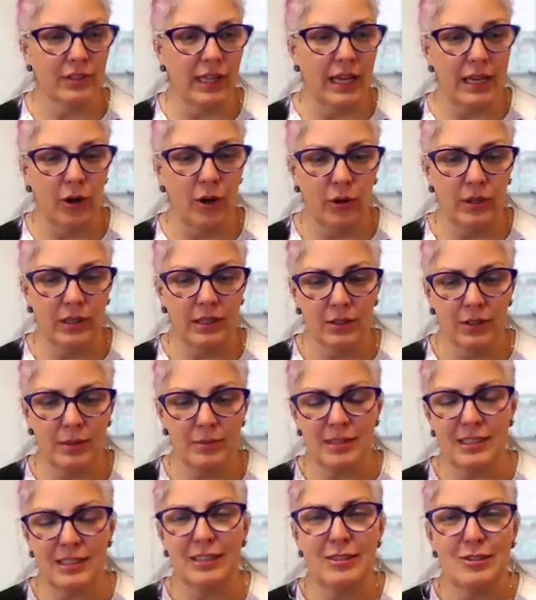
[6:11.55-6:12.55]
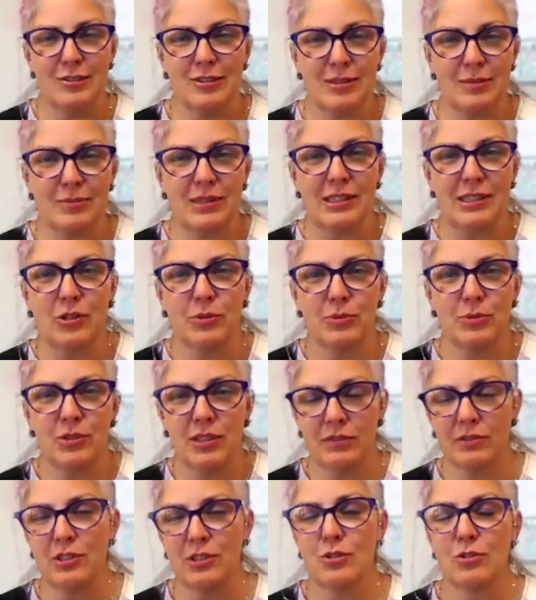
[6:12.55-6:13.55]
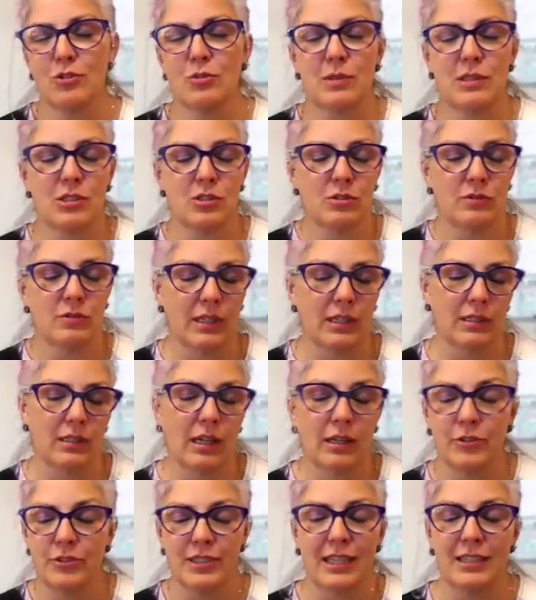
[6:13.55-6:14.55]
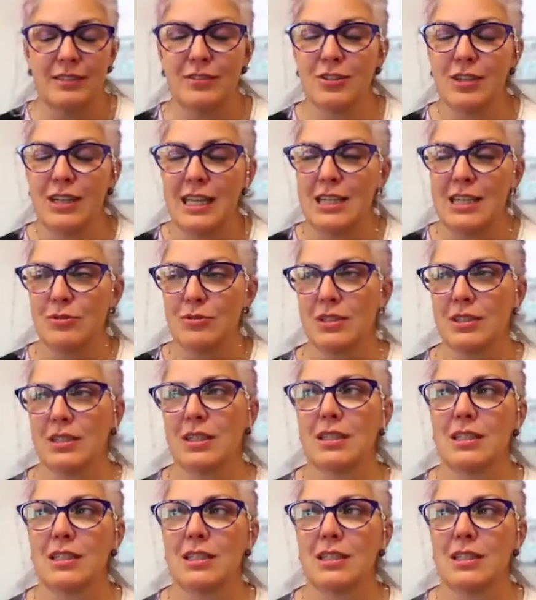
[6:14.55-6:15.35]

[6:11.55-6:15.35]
I hope, I'm selling you something I hope you never use because you've had outside of your annual,